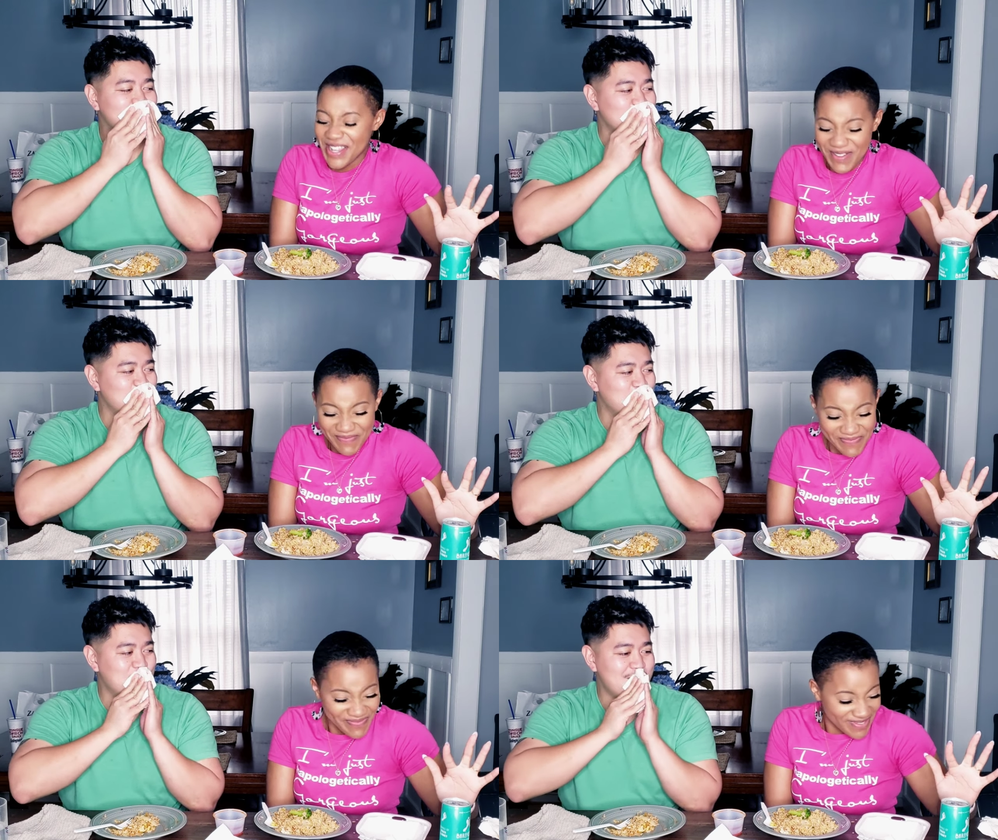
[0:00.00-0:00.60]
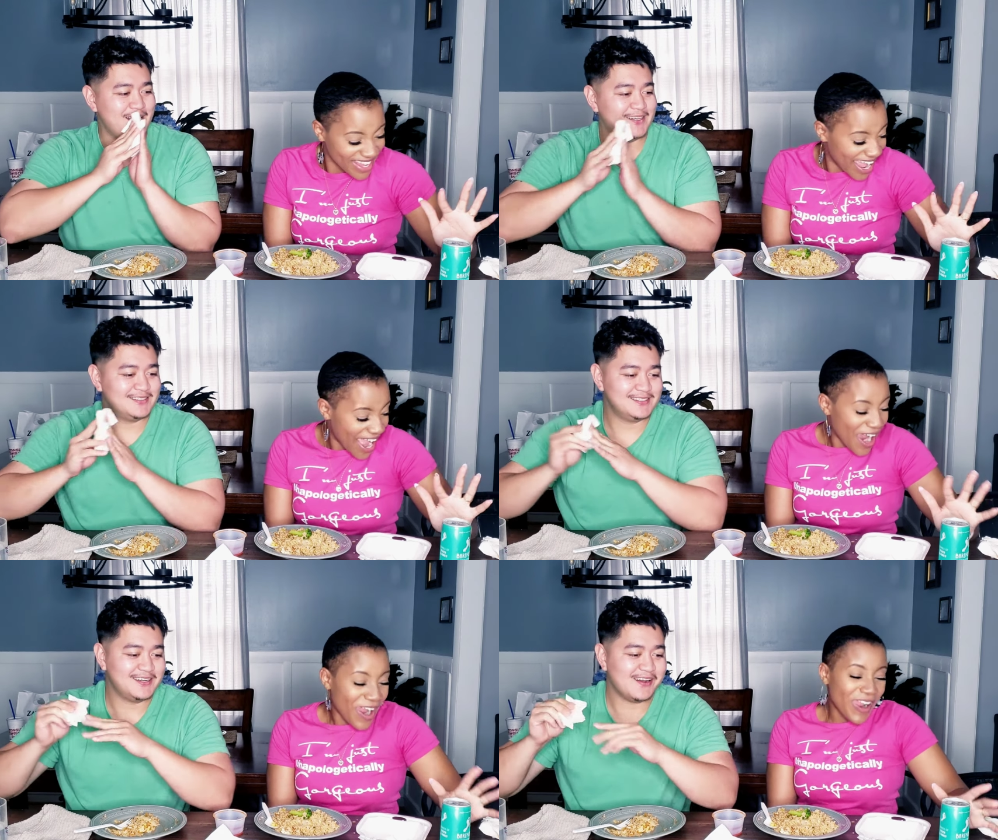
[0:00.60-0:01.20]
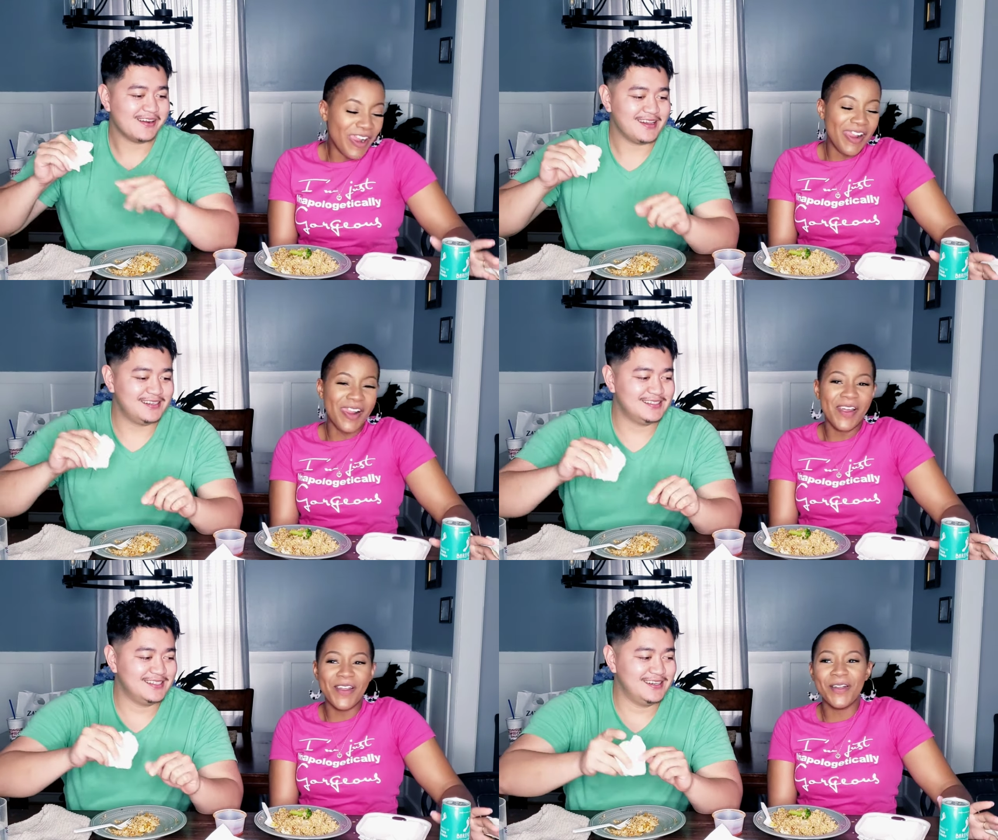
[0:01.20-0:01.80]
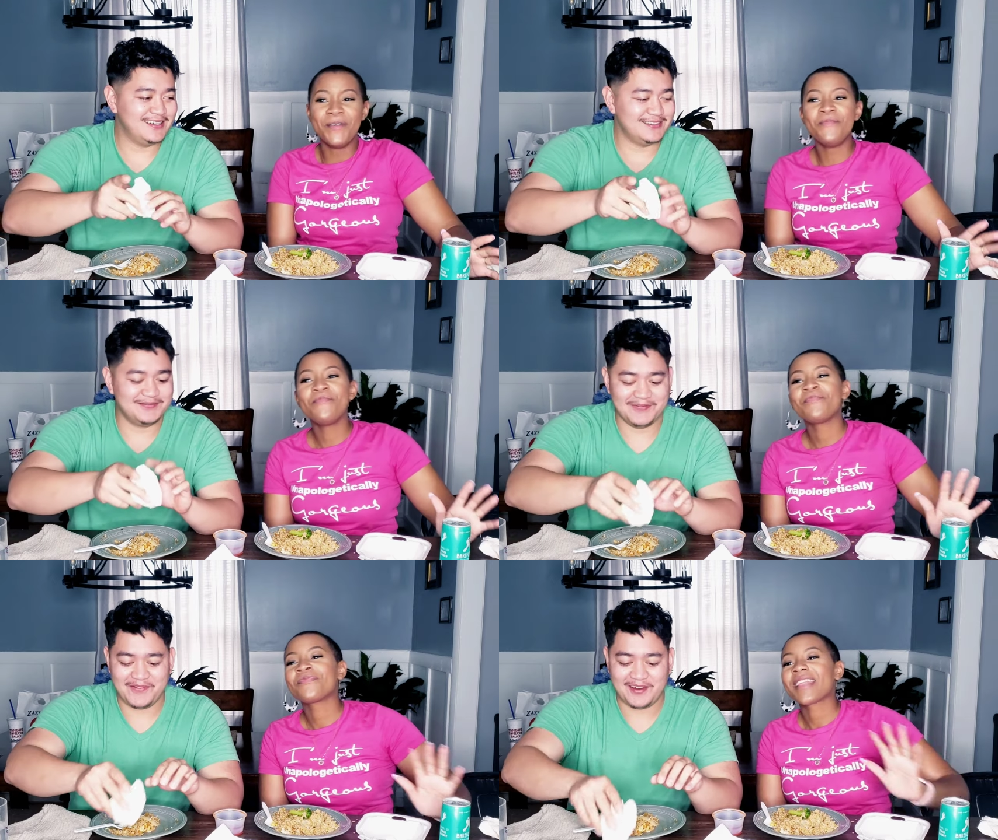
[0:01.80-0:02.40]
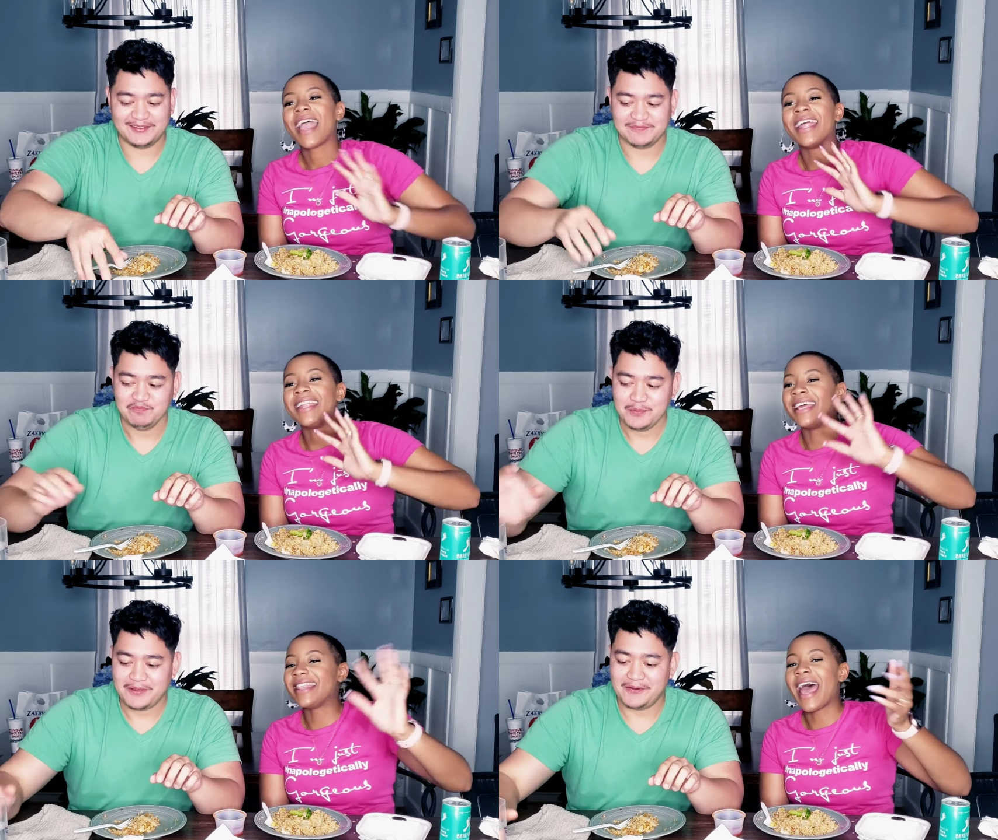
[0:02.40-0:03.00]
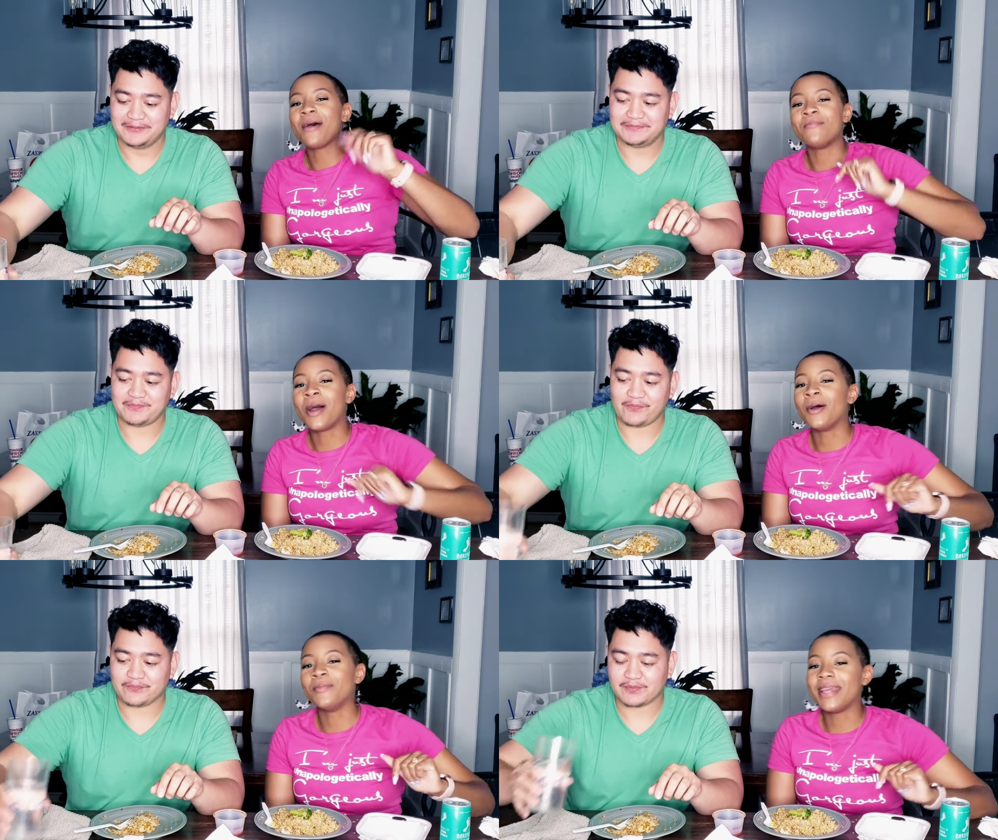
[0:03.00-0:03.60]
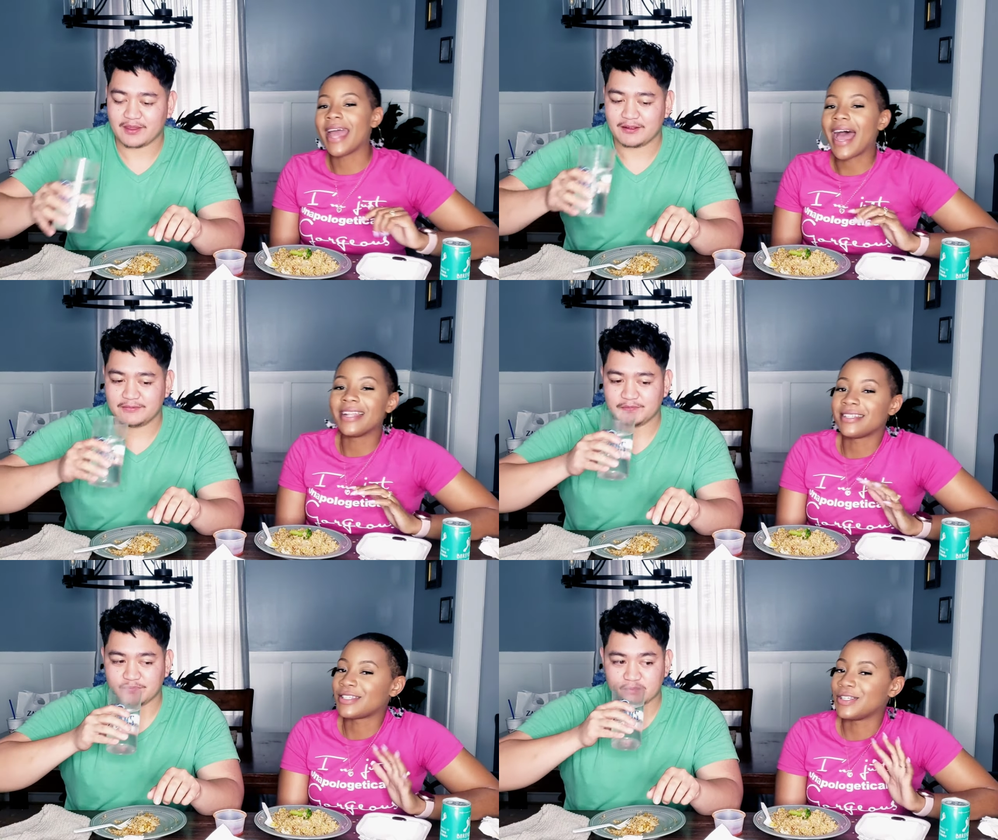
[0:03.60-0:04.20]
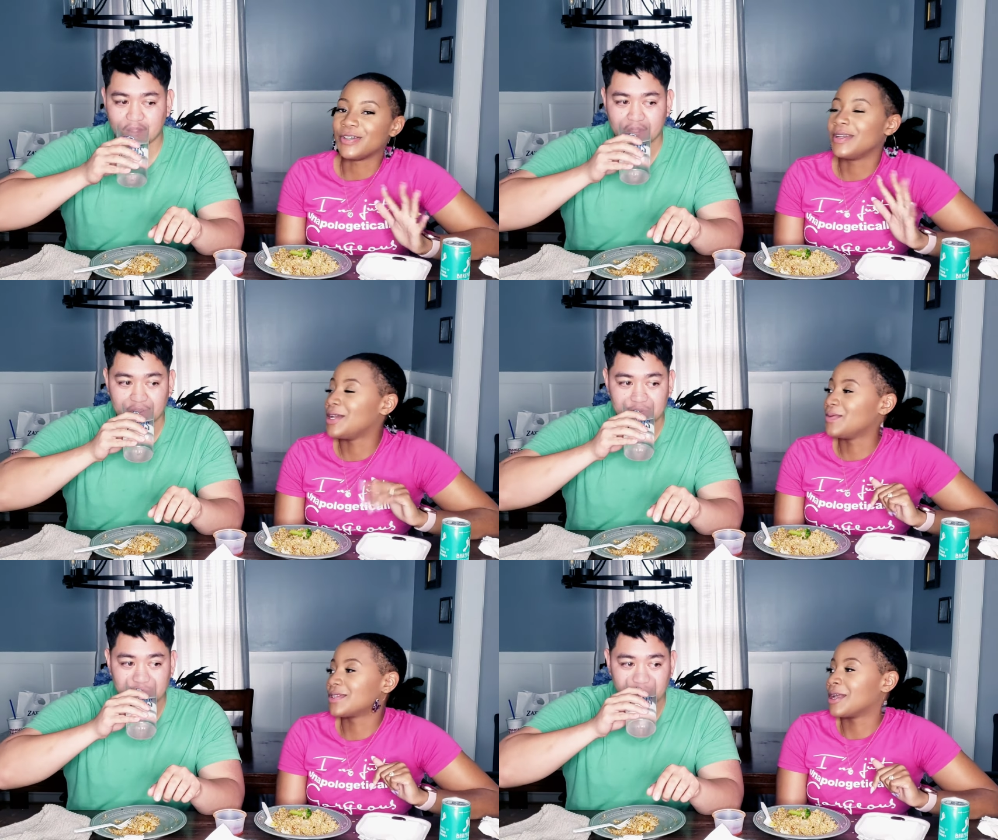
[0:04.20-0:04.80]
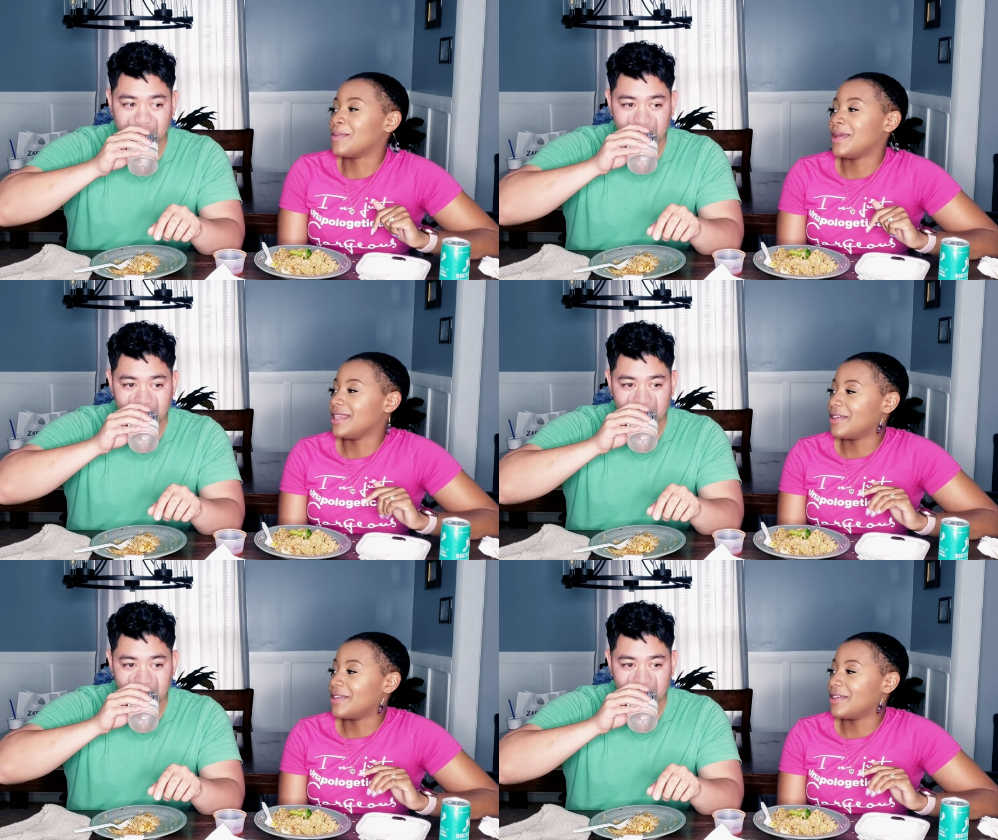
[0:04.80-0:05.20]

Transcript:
Speaker 1: Lord, it was so good. And at that moment, I just knew he was gonna be